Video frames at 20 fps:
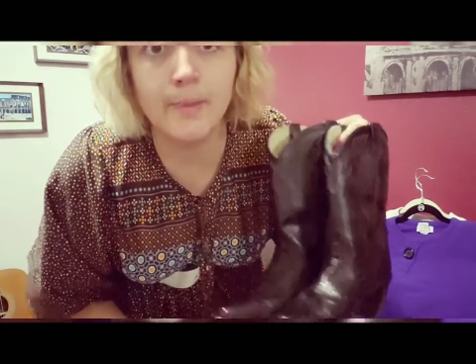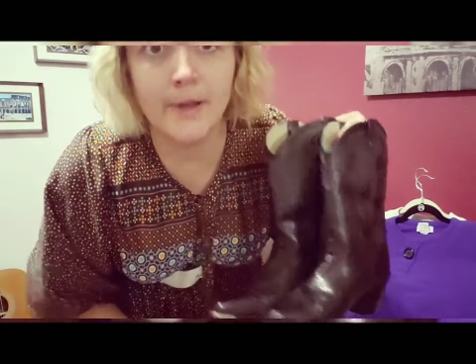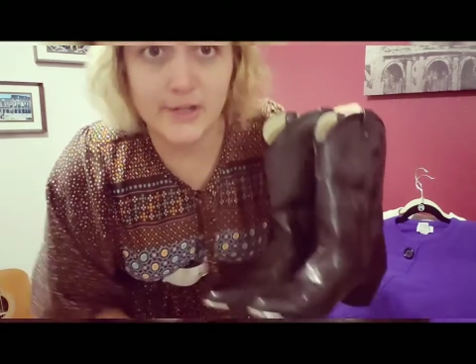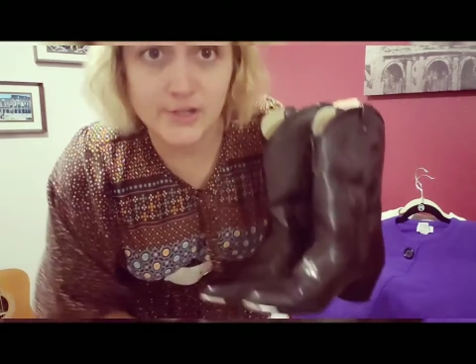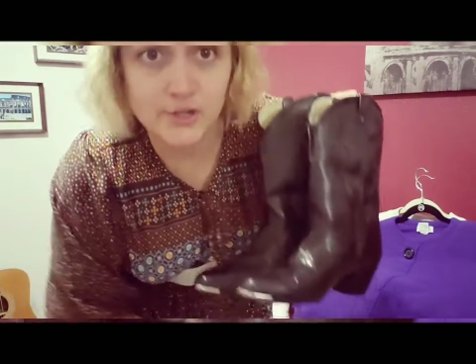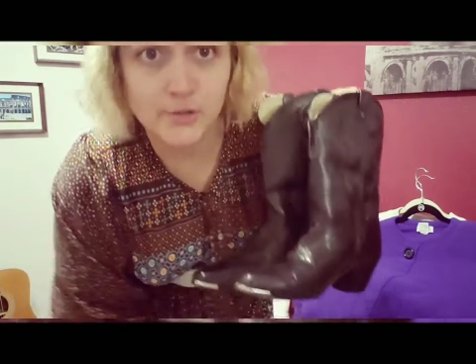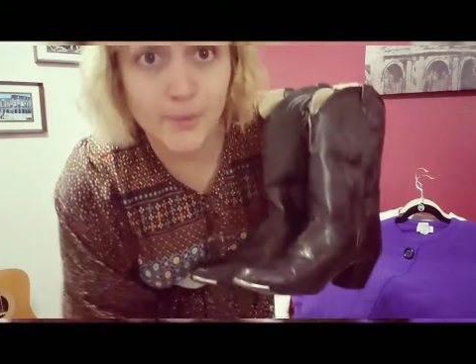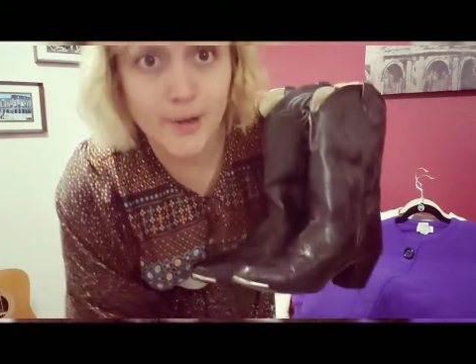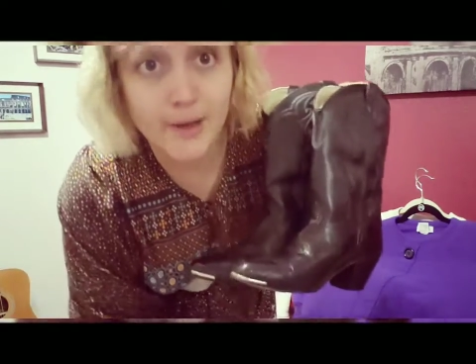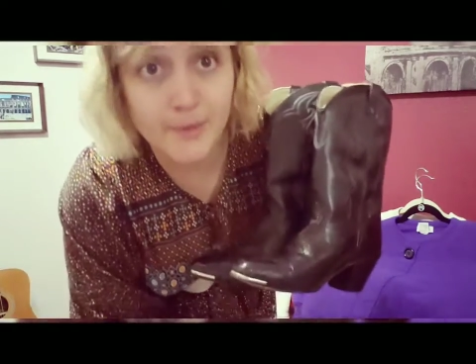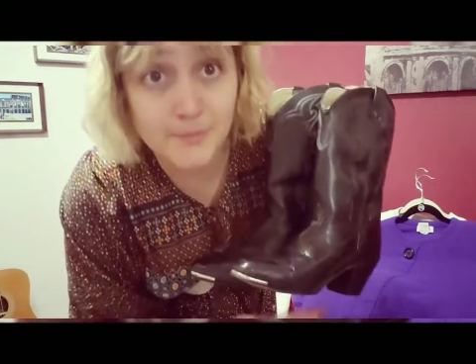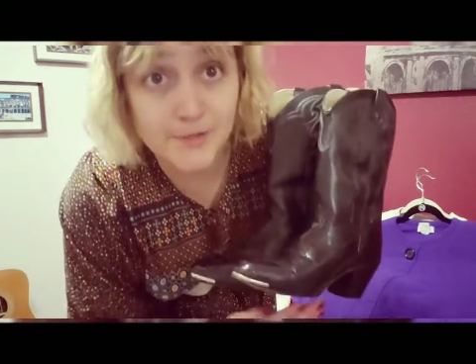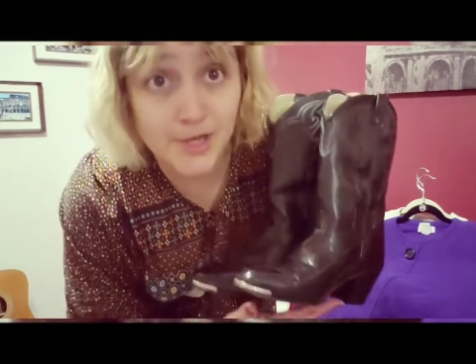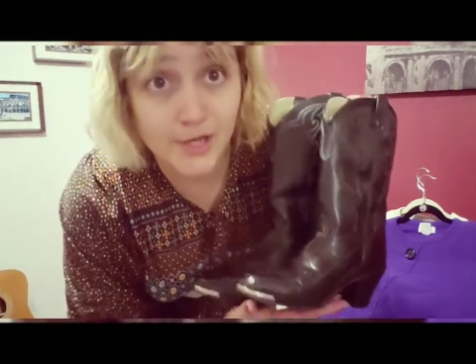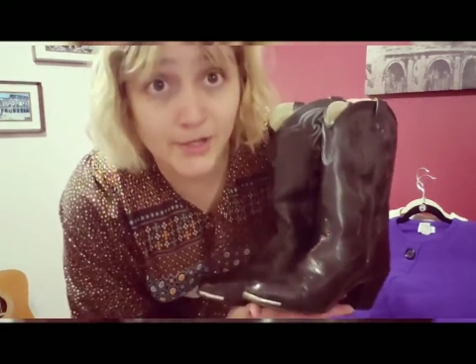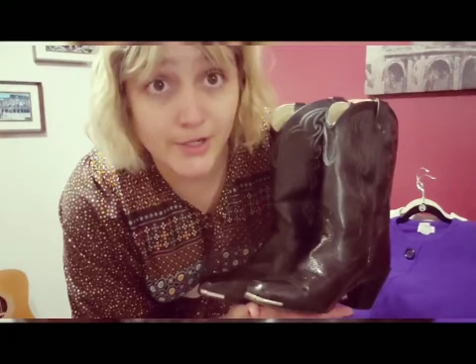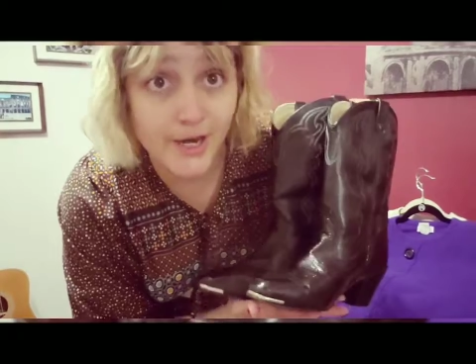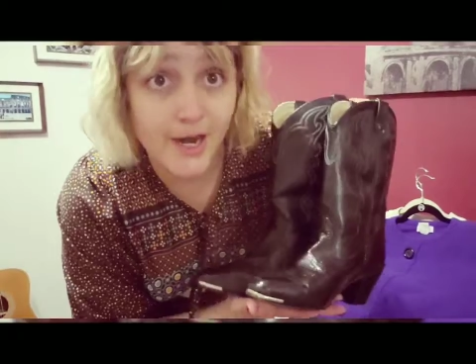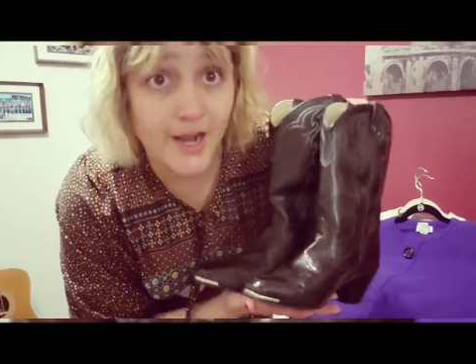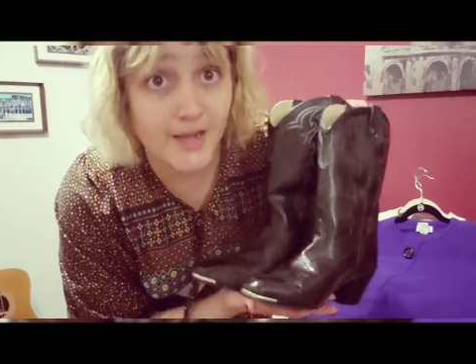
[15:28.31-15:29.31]
bet your bottom
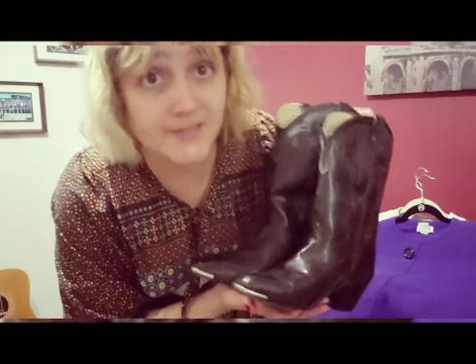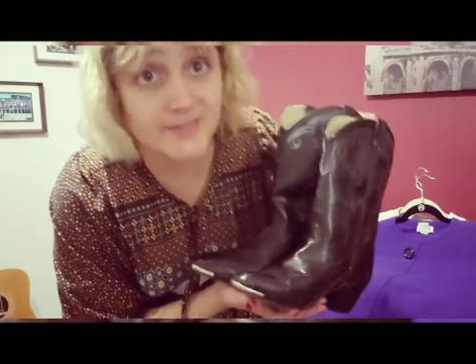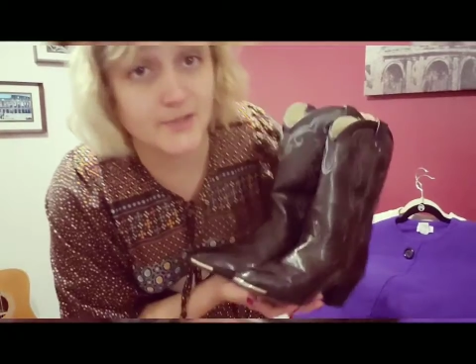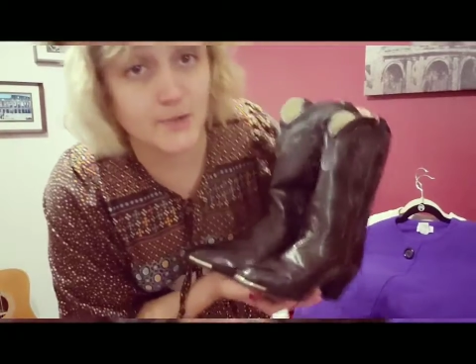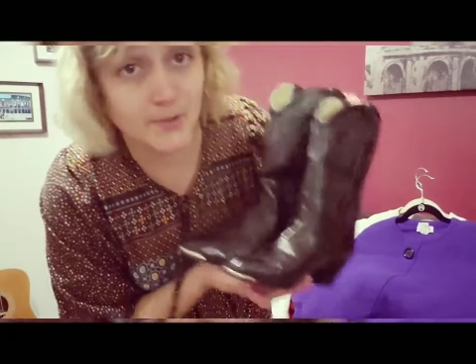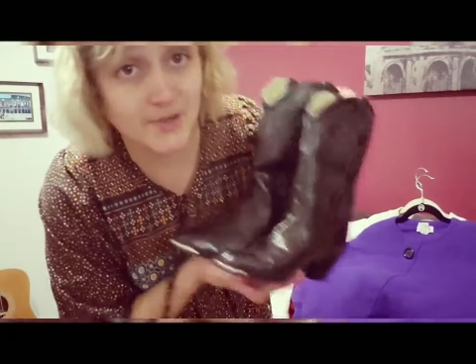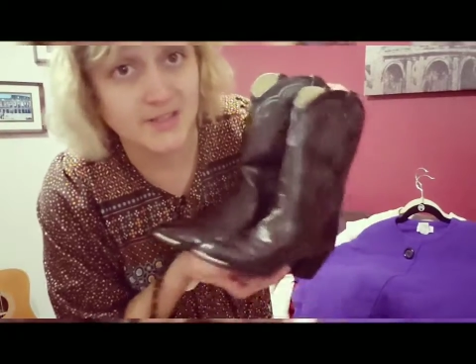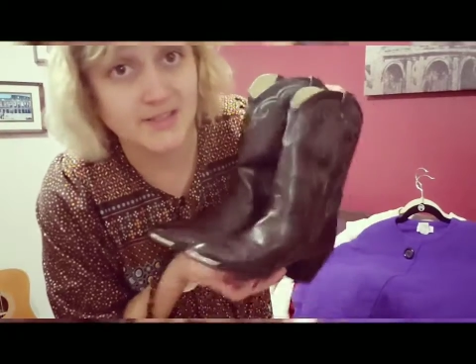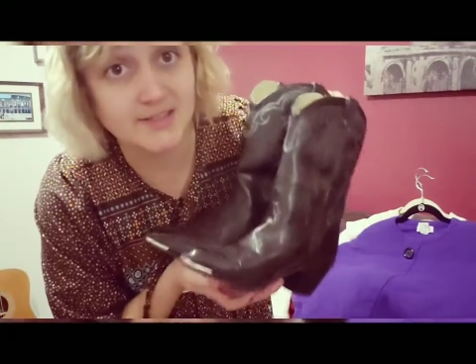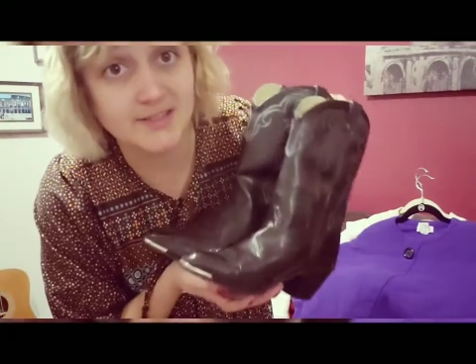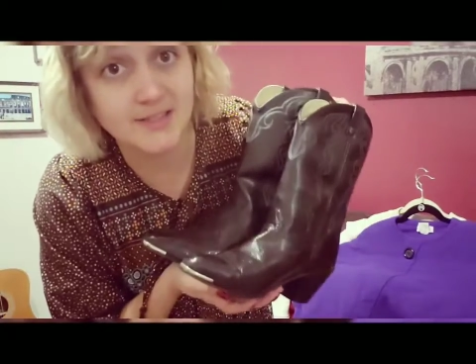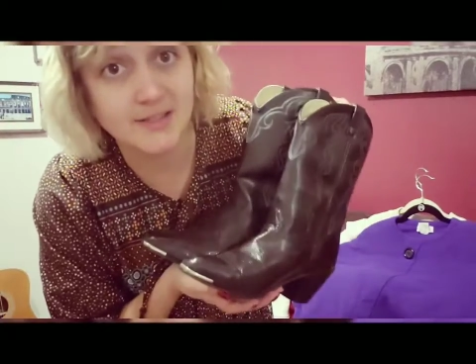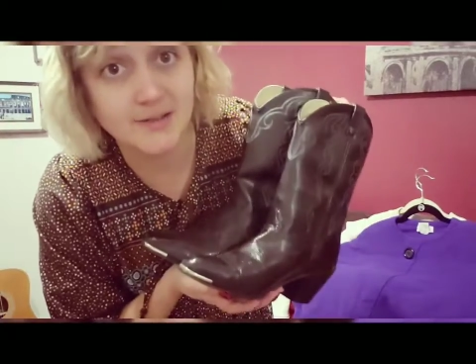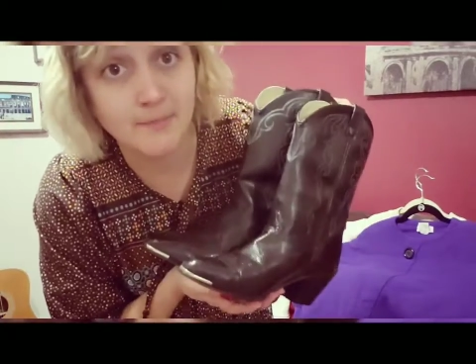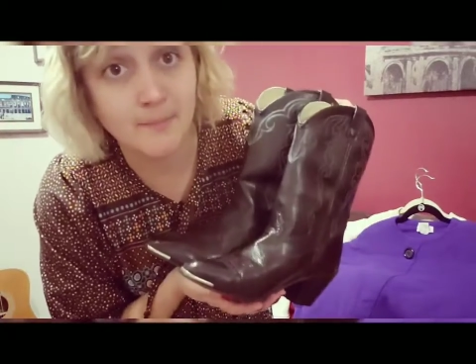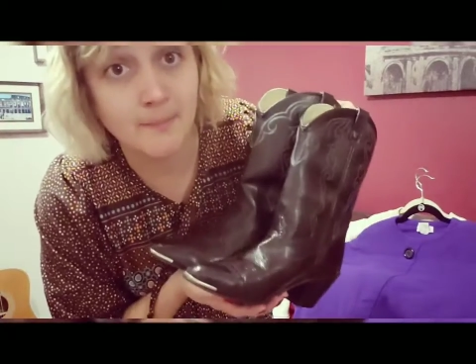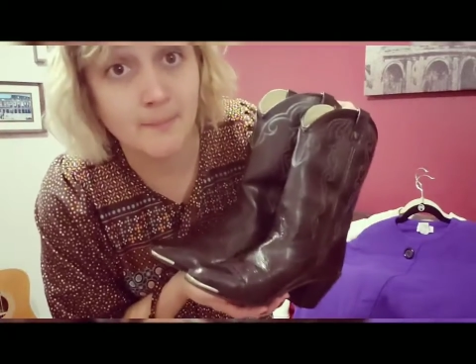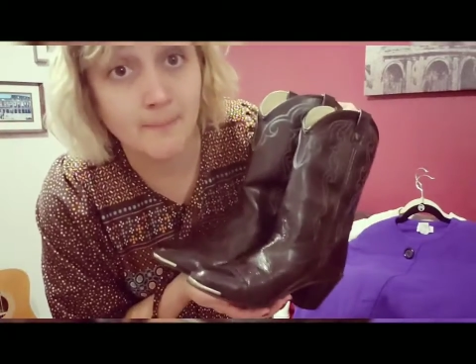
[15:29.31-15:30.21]
dollar I squeezed